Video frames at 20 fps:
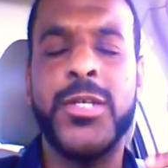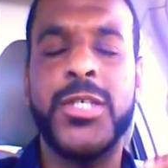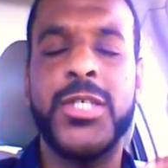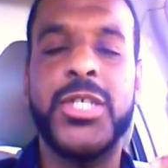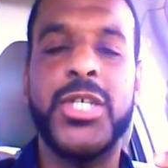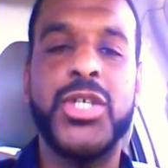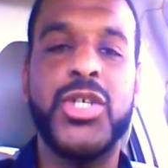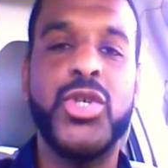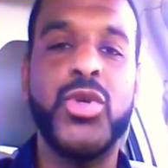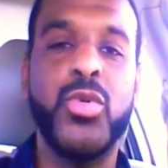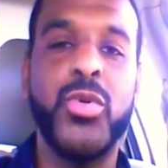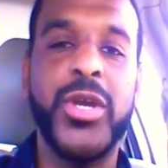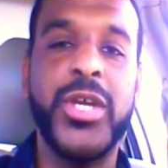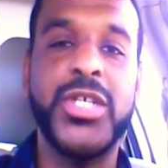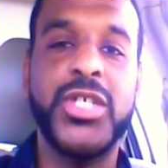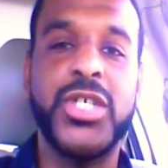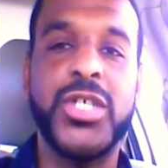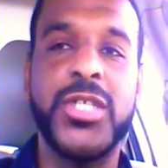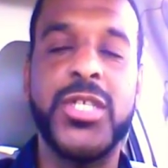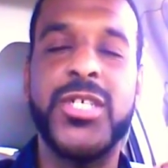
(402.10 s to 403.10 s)

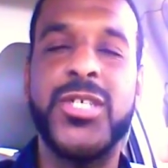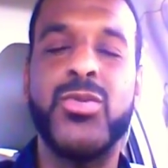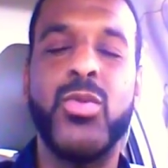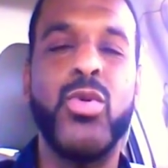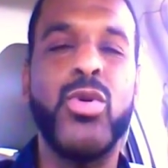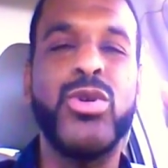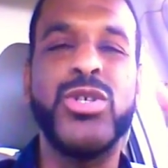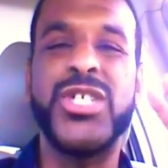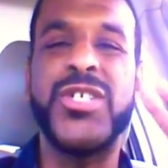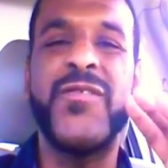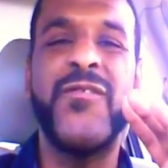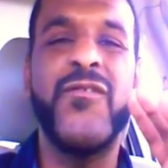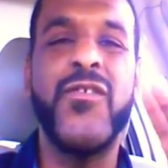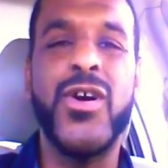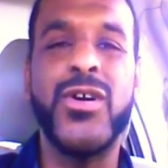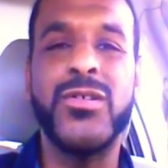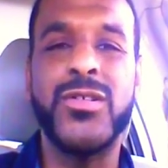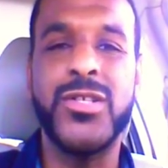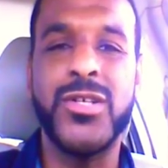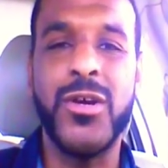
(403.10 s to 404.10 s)
situation. This world is
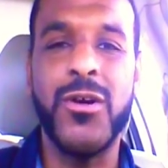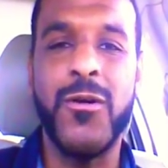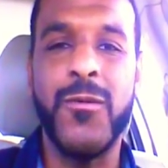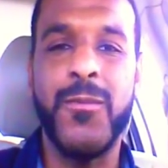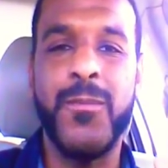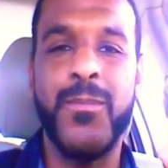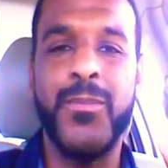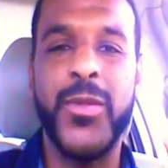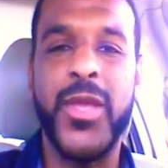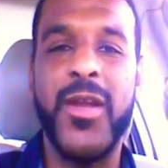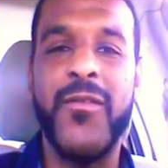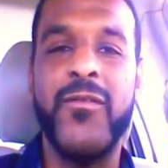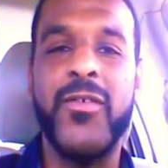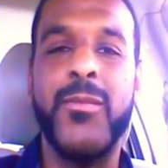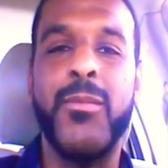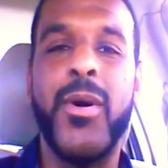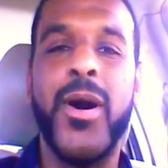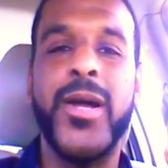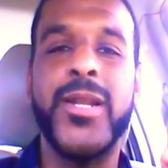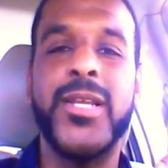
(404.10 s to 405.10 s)
fucked up.
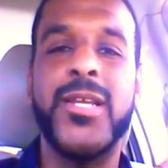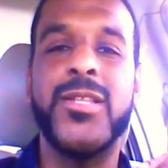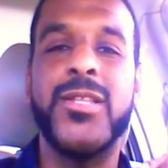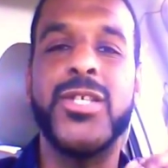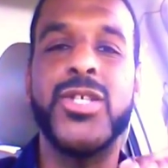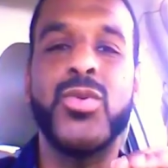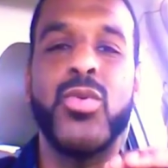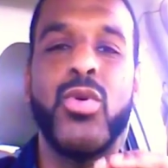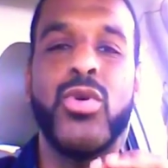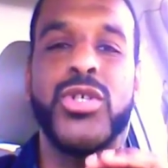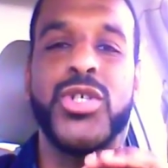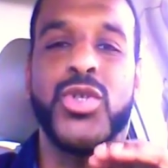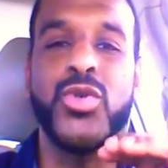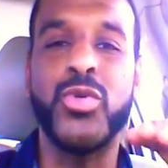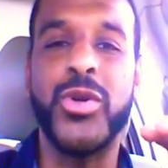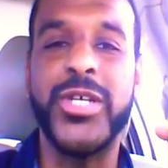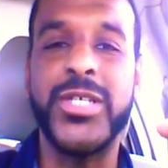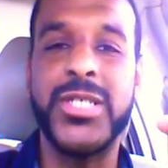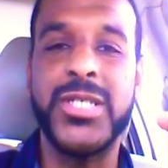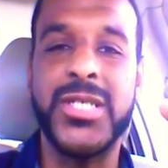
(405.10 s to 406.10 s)
Everybody in this world is
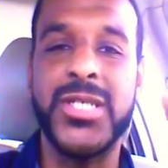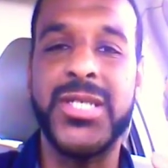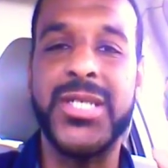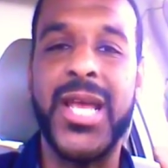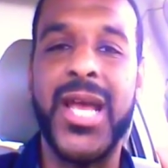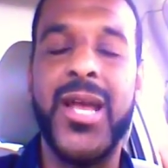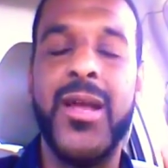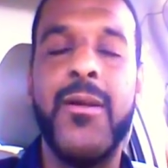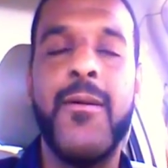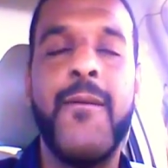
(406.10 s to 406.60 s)
racist.